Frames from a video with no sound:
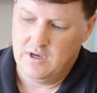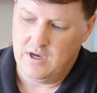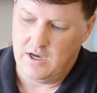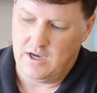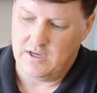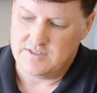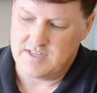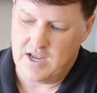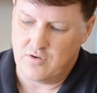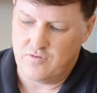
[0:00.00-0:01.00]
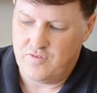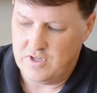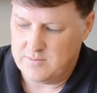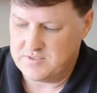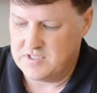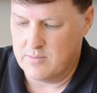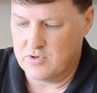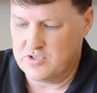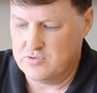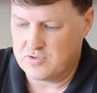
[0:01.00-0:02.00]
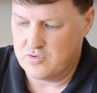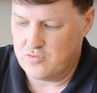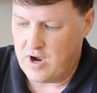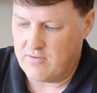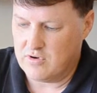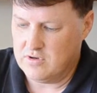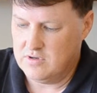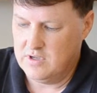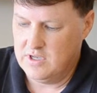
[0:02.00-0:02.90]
Uh, standard Phillips number two screwdriver,